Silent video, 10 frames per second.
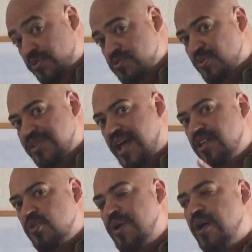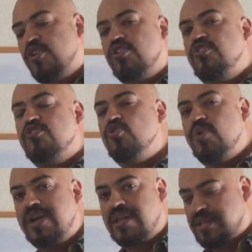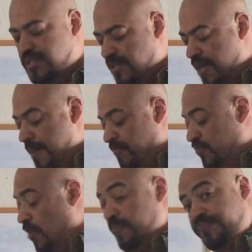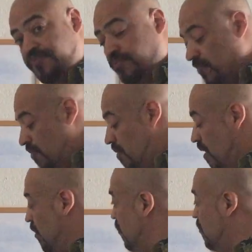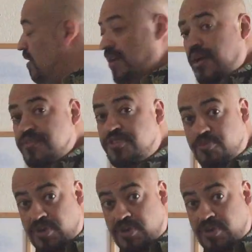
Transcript: tools, will tell you how good you're doing on these. So here are the